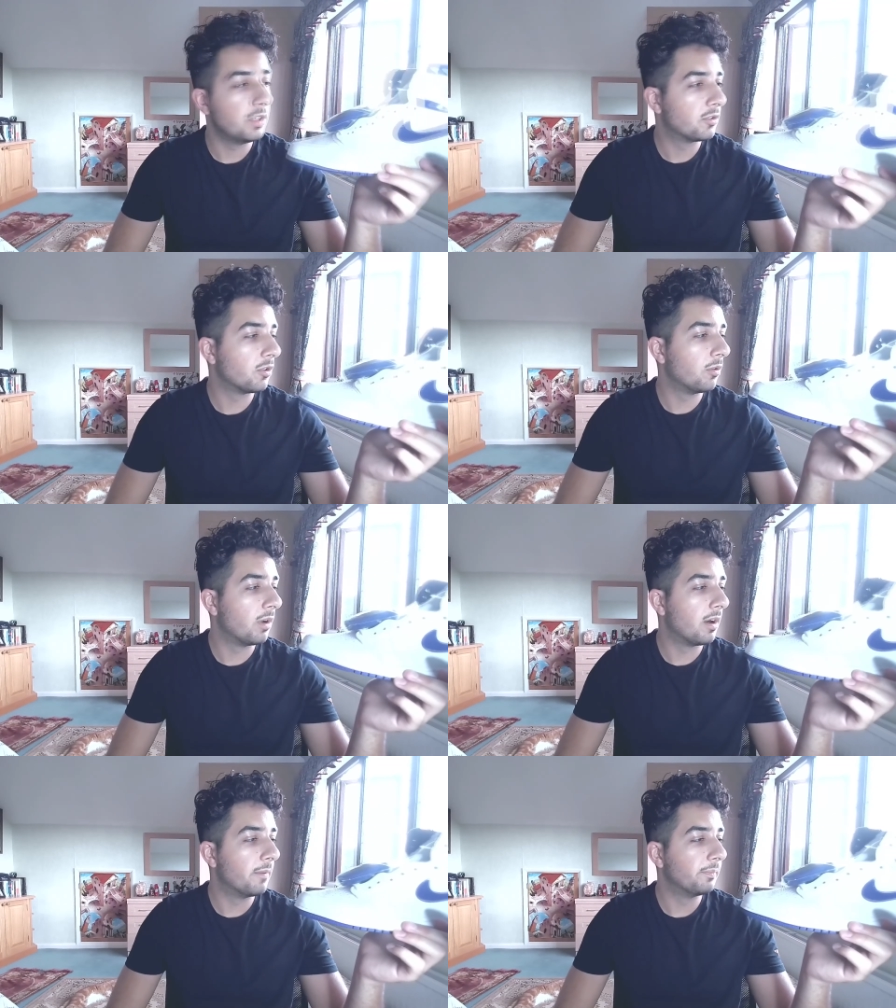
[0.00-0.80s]

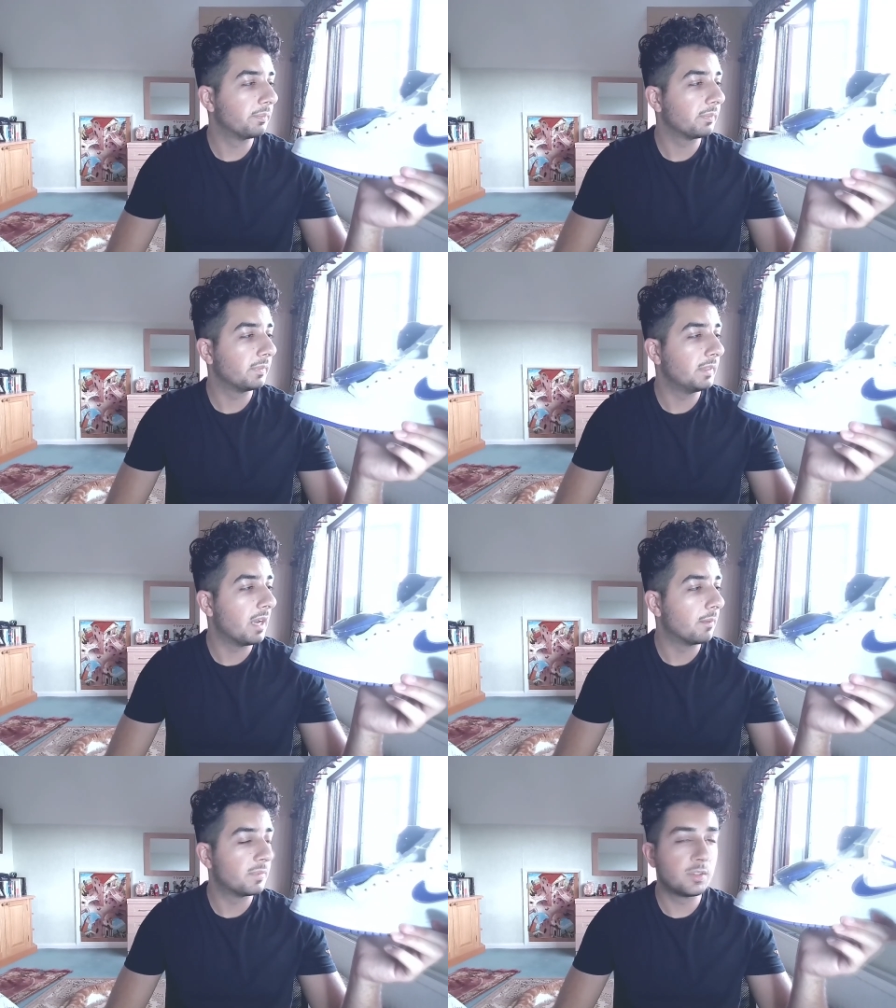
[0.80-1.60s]
So
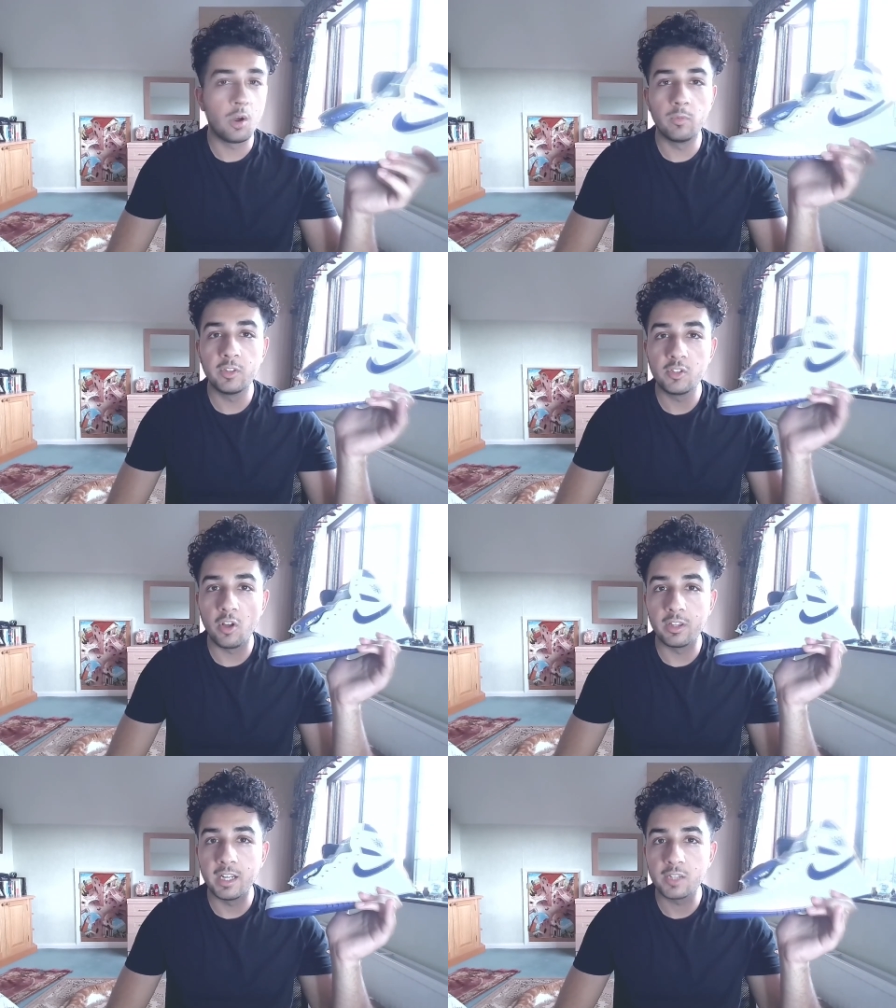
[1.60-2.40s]
yeah, hopefully see
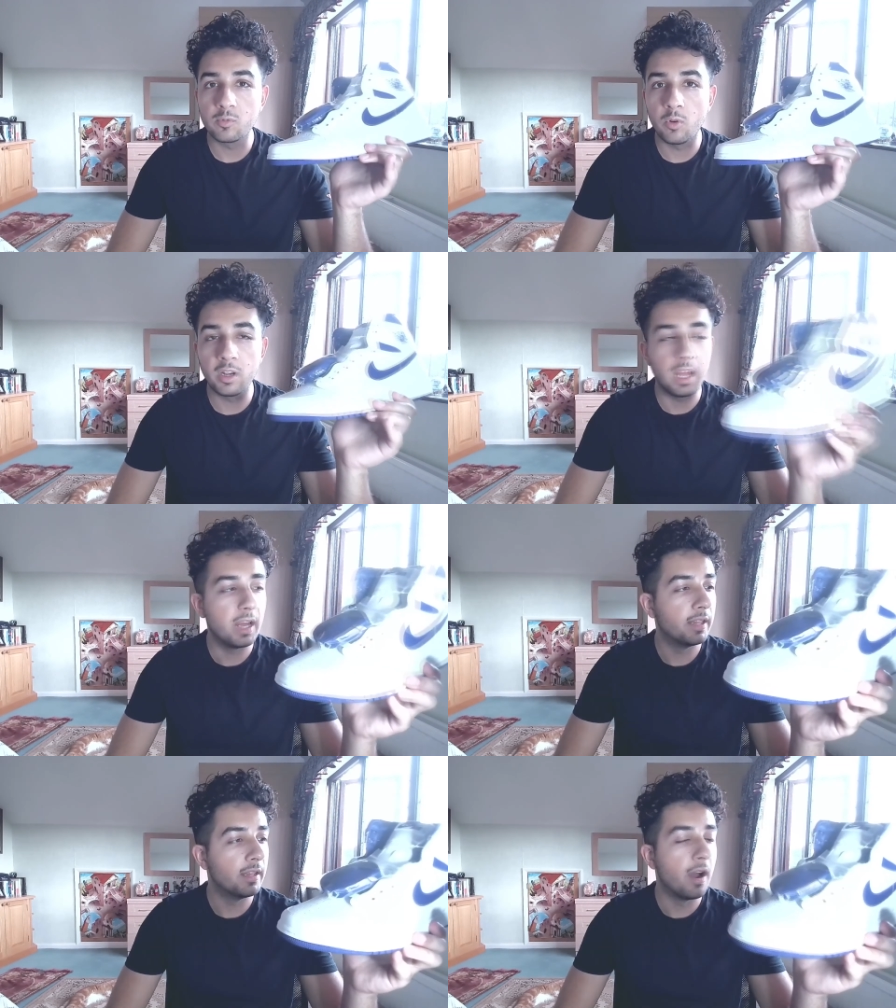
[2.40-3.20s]
y'all in the next one,
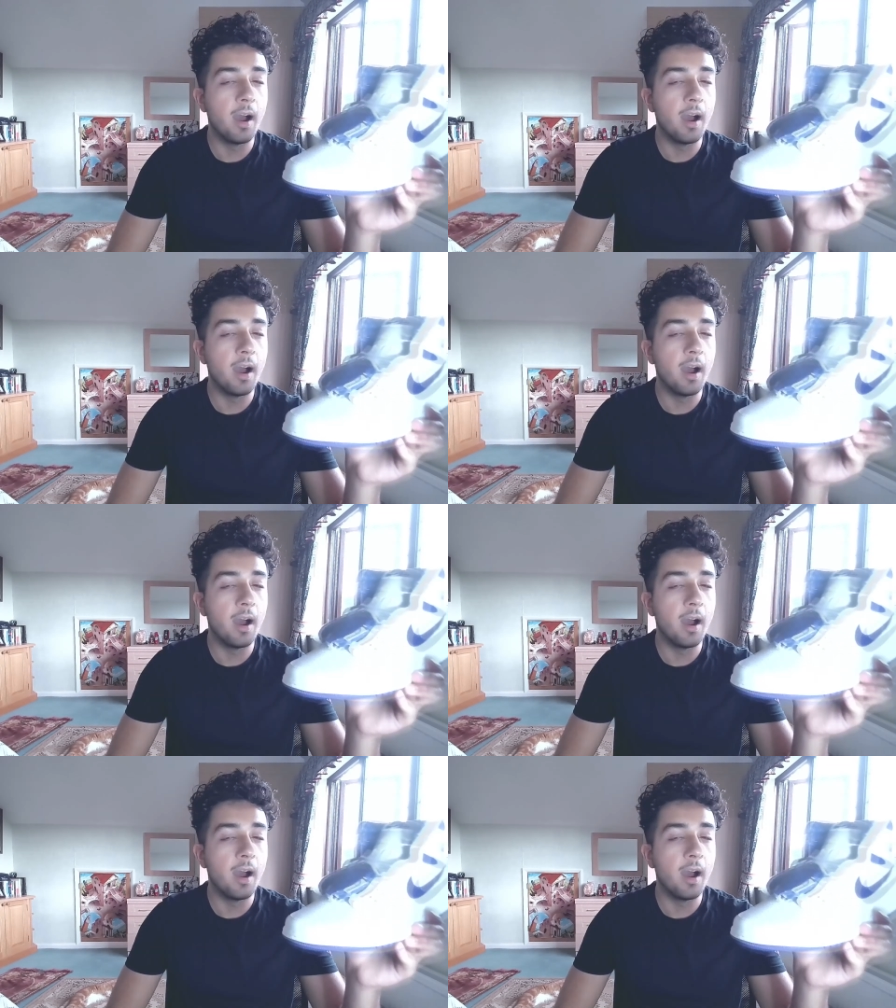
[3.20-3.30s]
and